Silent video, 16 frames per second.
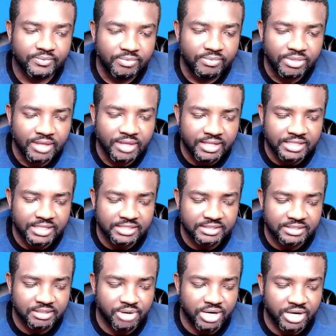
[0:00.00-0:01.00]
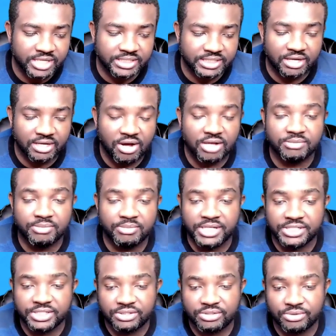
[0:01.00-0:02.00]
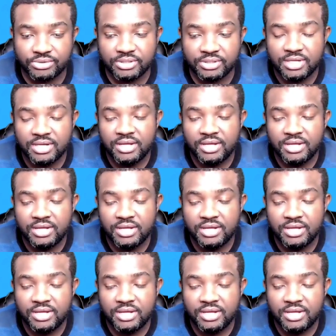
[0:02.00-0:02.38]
and this is a marketing automation tool